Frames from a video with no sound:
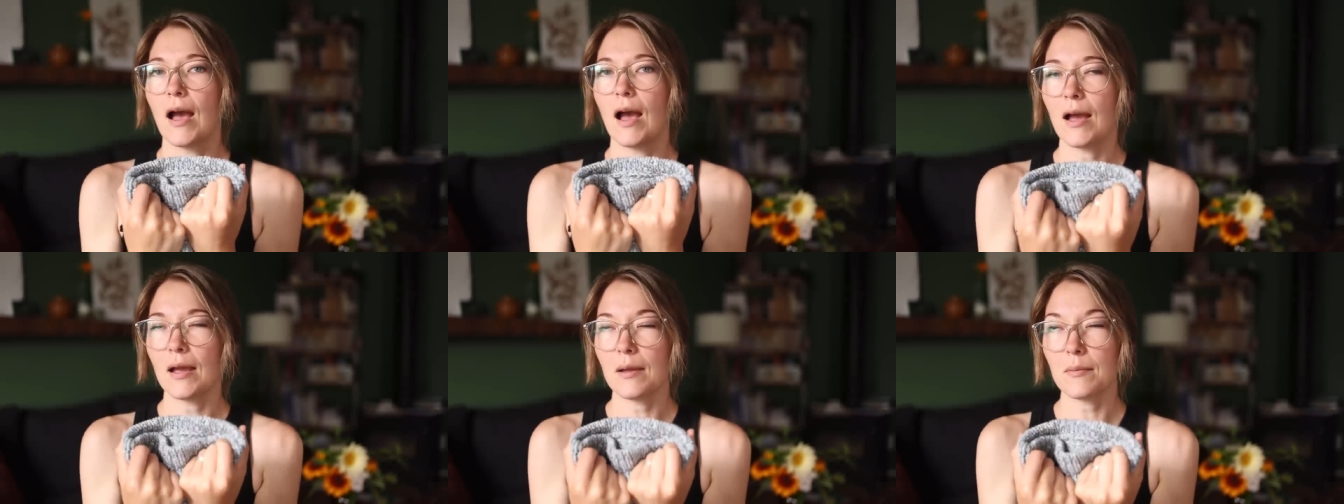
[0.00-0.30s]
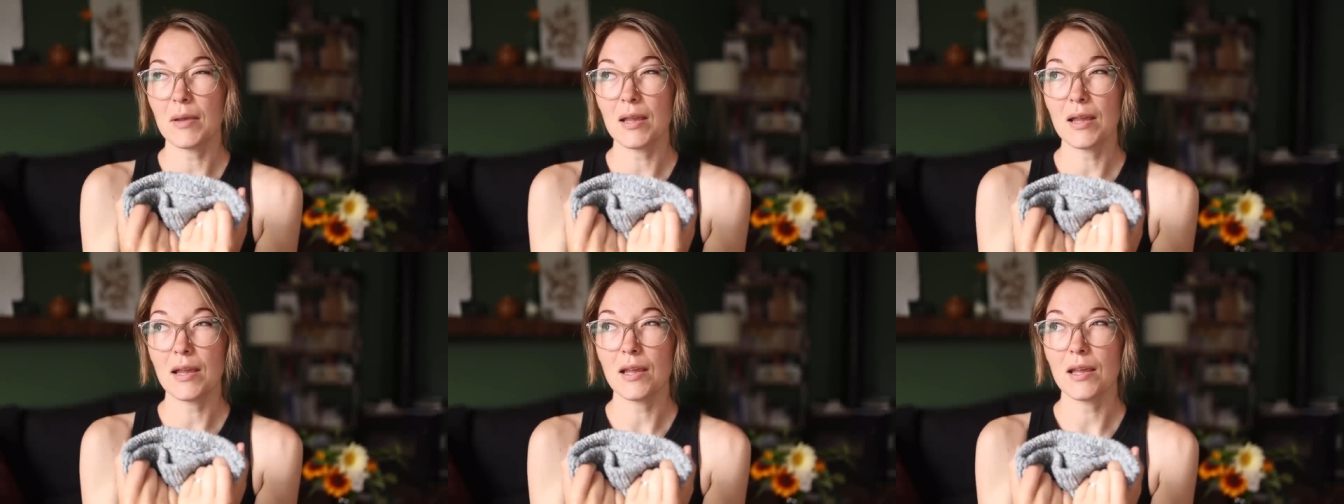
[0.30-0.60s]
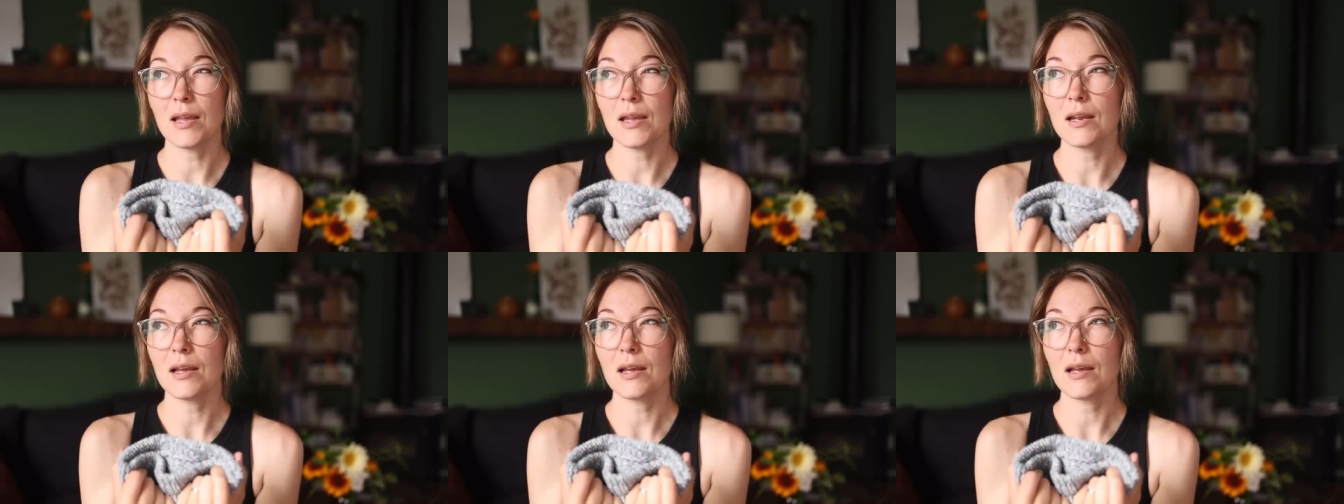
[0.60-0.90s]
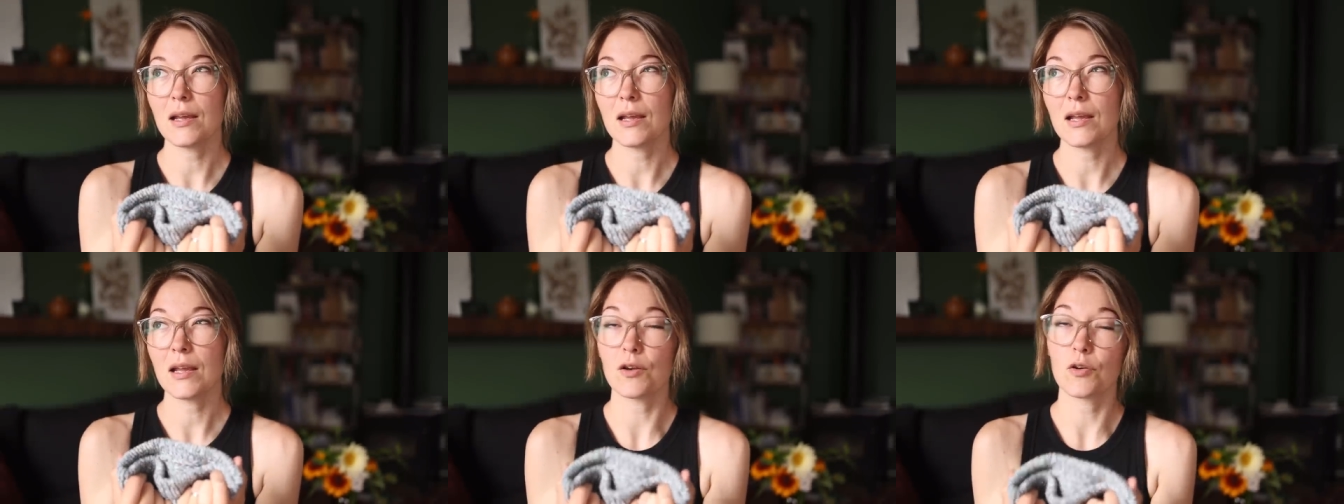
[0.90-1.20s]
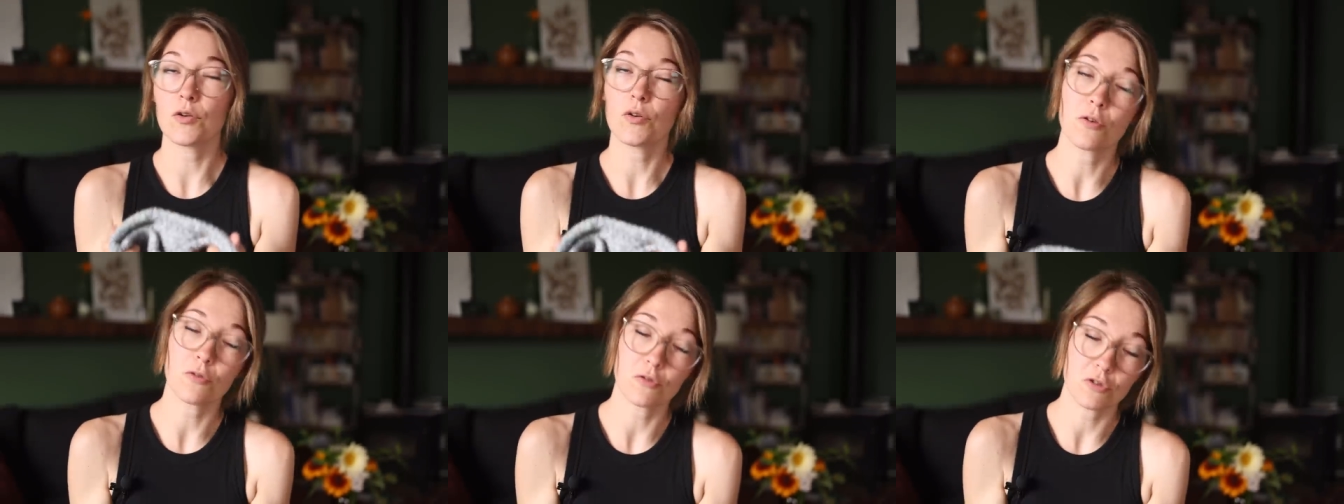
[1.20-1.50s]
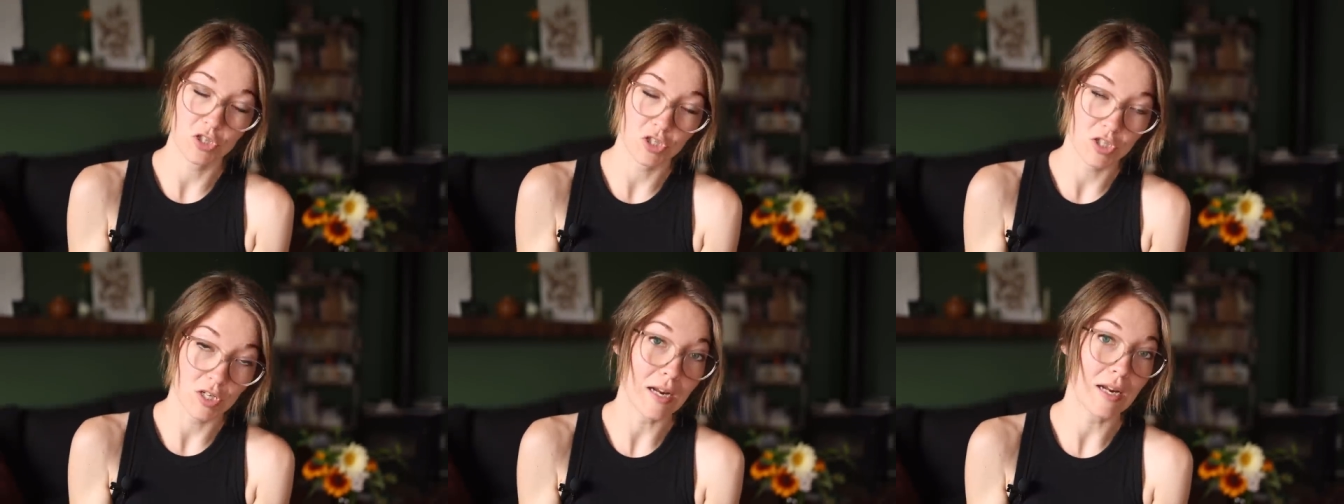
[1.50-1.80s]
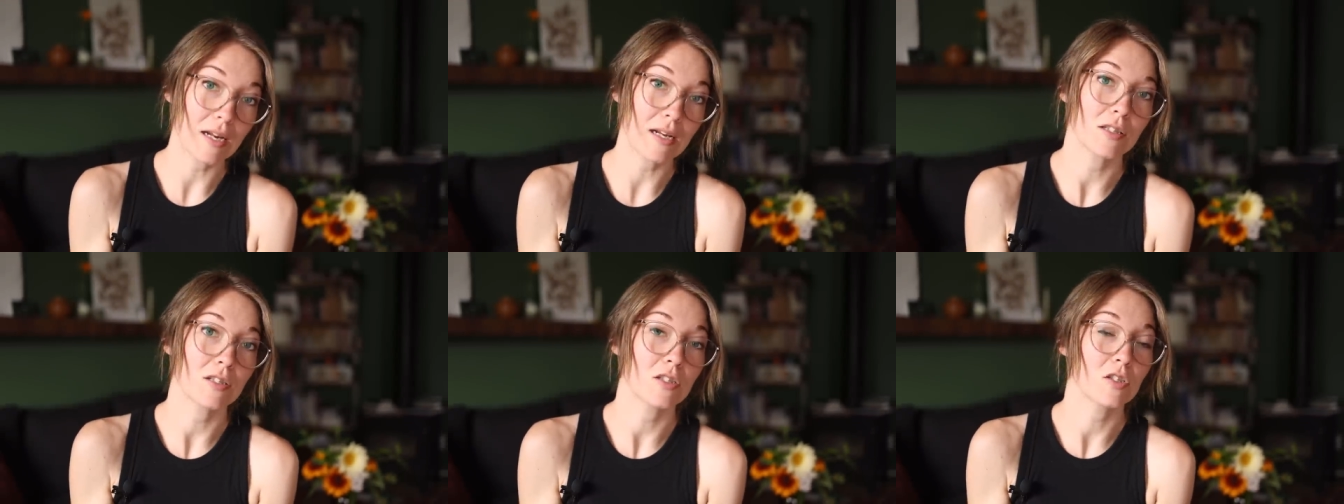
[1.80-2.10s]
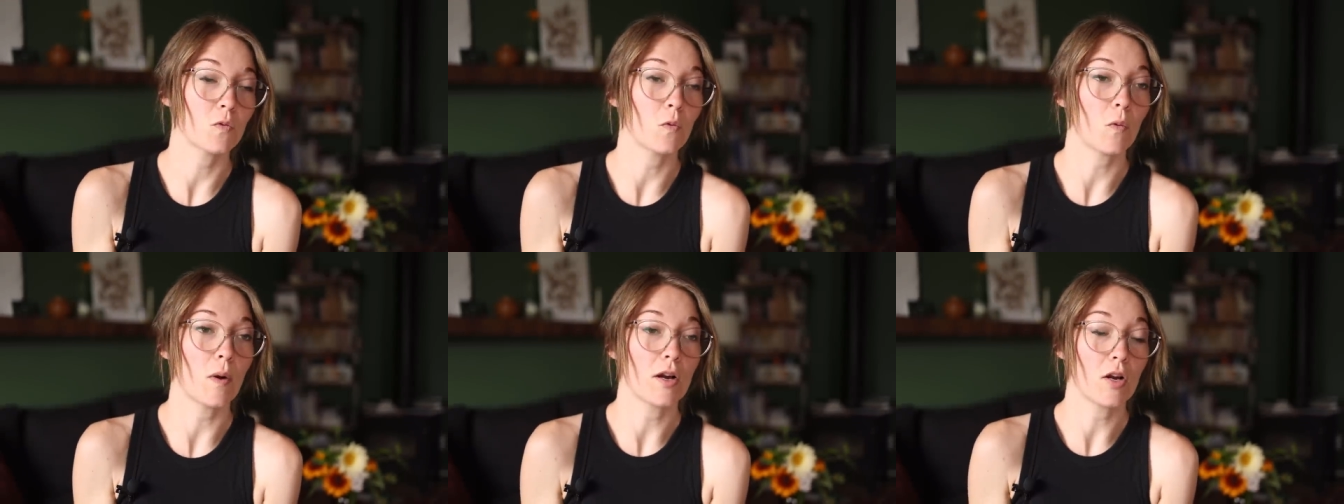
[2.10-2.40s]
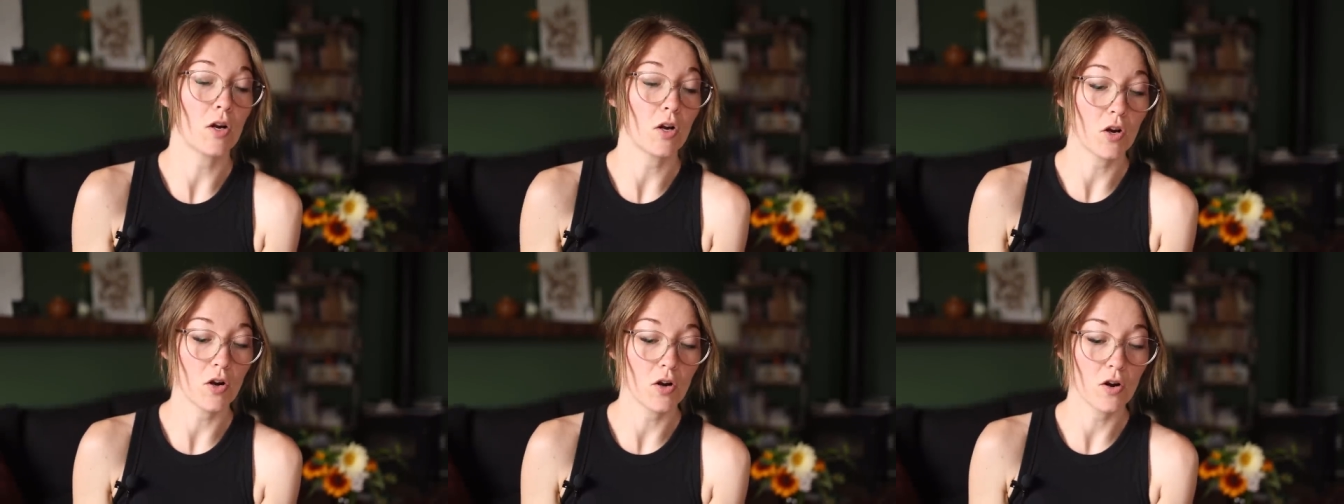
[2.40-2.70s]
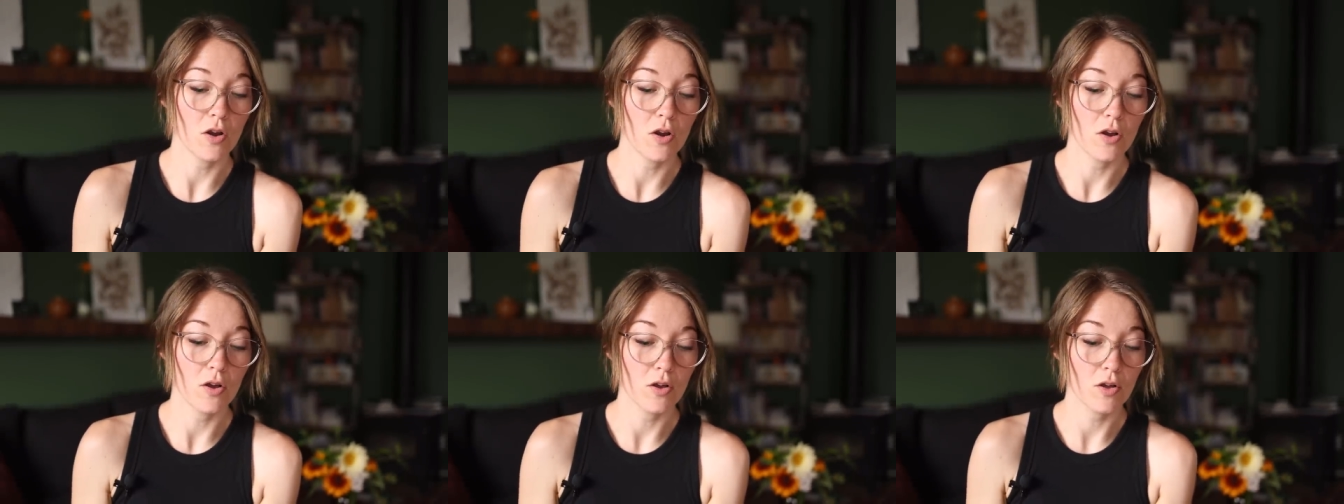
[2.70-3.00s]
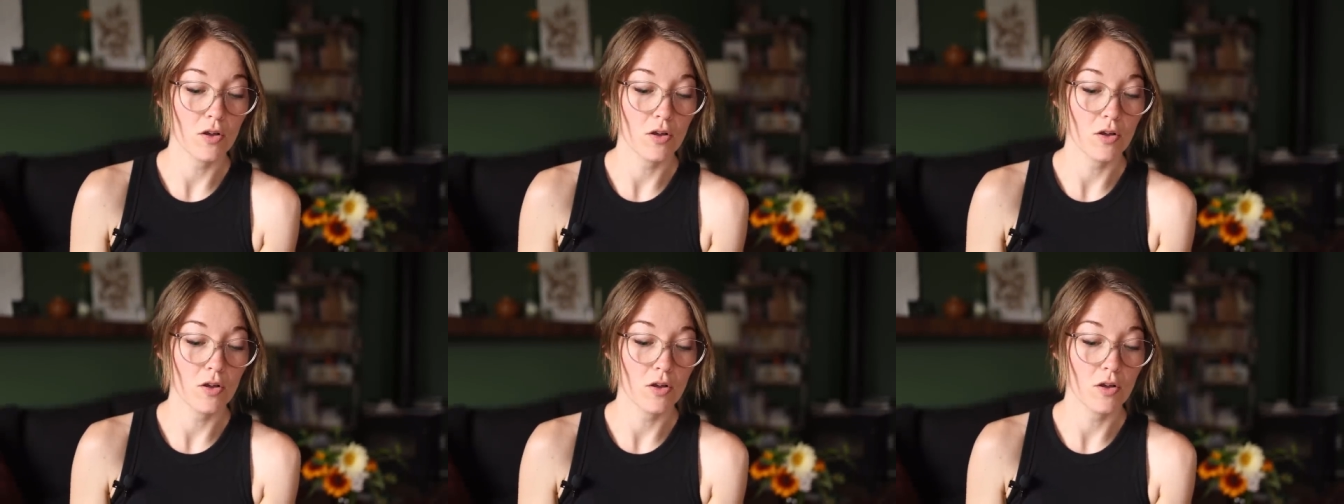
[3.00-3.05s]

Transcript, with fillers: I made a crocheted sweater